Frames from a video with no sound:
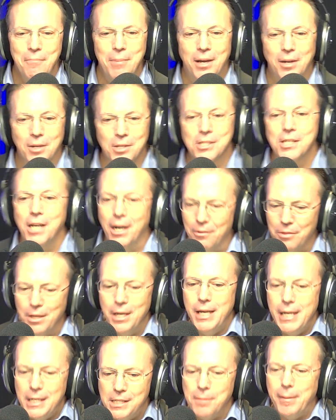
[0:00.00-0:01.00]
Because, you know, the
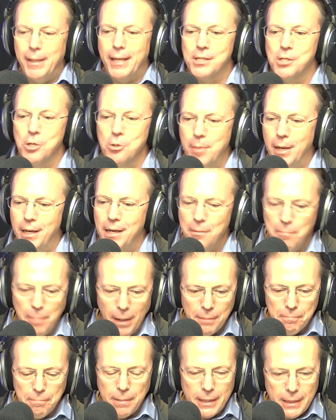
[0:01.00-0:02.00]
need's about $2 million,
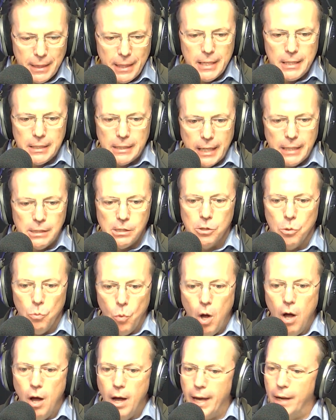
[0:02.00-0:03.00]
but that's the
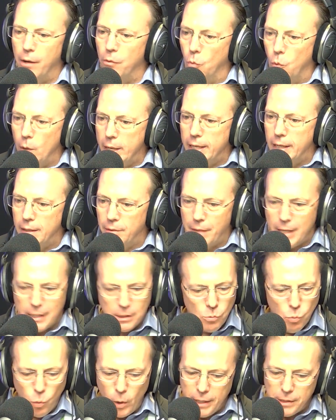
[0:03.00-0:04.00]
why.
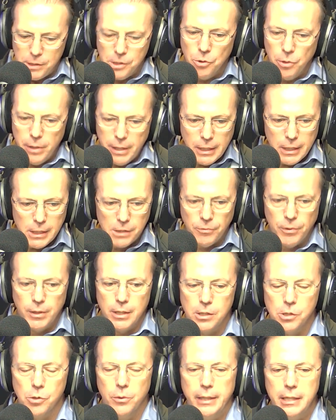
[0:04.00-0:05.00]
We're doing this for
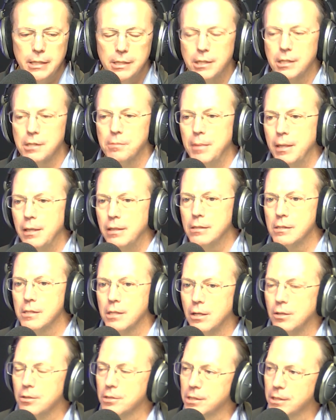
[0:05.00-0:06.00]
the 26 million
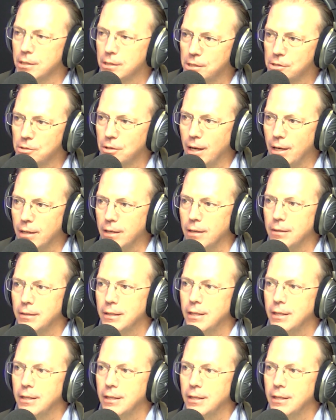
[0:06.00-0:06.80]
souls in Australia.